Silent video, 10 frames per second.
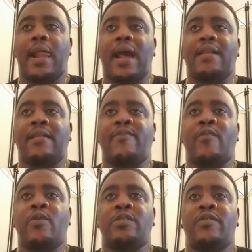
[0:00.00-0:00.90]
And if it
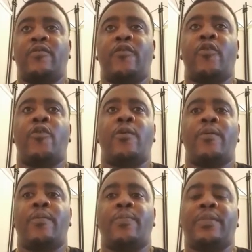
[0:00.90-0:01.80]
wasn't for
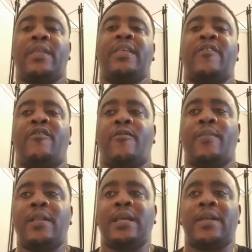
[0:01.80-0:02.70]
the death of
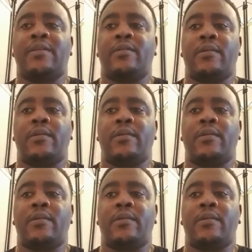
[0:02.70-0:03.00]
my dad,